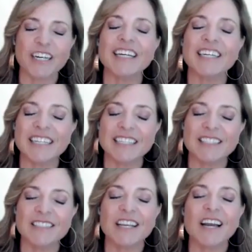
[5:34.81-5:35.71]
It
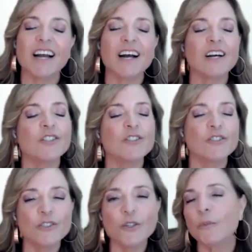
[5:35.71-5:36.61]
is
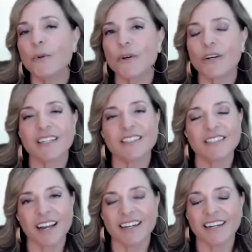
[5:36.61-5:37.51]
super
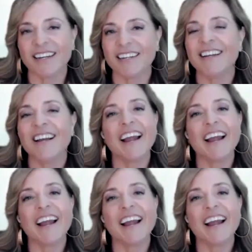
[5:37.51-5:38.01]
exciting,